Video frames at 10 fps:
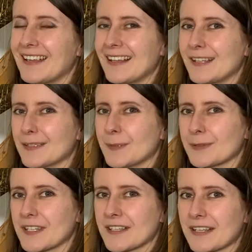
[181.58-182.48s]
Let me
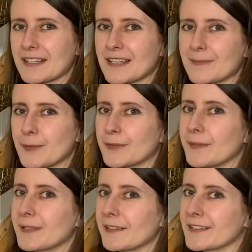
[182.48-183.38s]
use as an example the
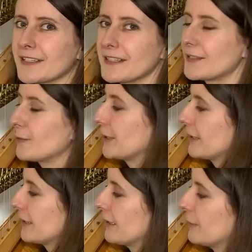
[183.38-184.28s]
middle C
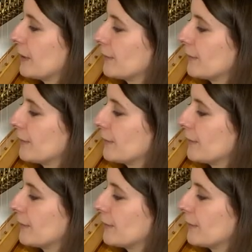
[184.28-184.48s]
string, the one